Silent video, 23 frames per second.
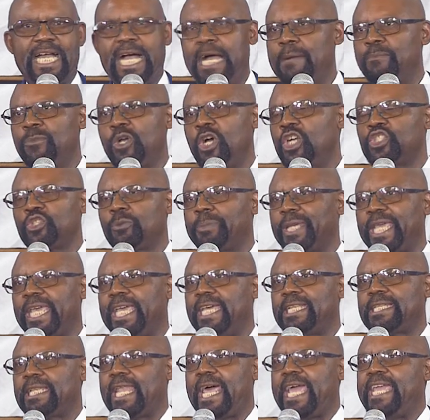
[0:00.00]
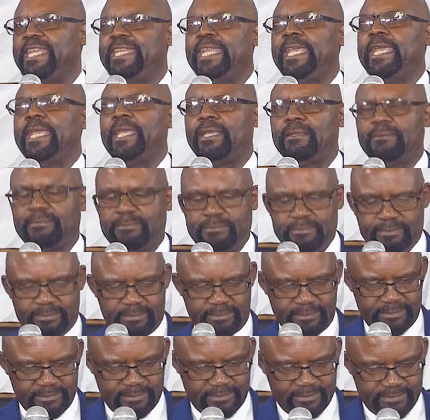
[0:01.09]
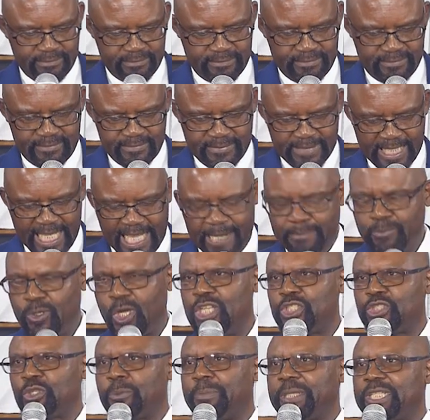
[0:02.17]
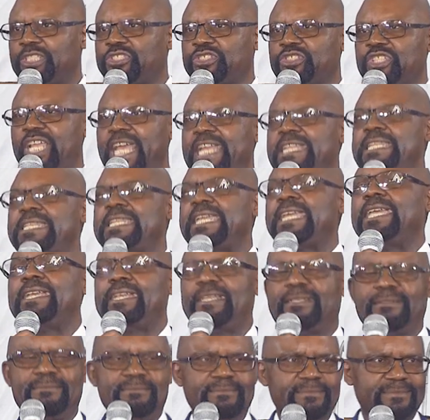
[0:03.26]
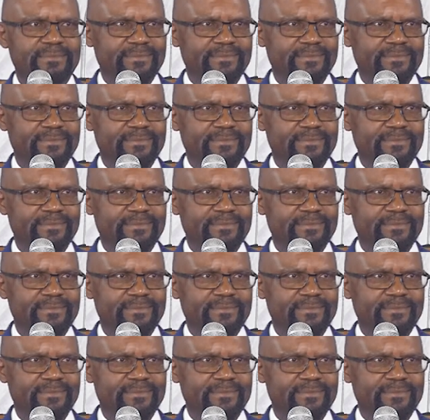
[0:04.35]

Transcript: I'm going to be headlining. I'm going to be trending